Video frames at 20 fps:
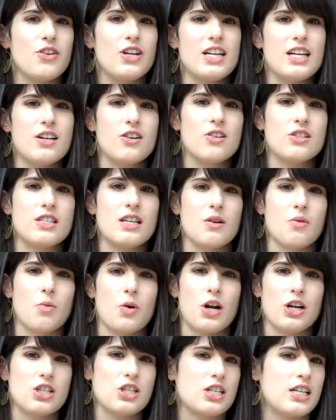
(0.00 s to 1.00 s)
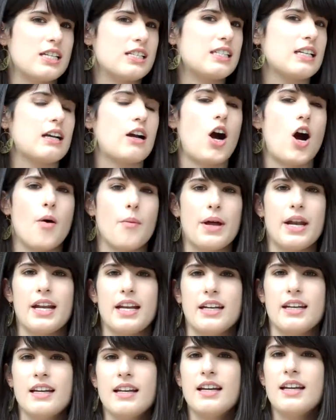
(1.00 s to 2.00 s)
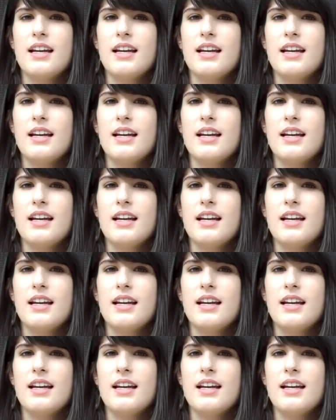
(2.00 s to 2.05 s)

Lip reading: videos and watched us and commented,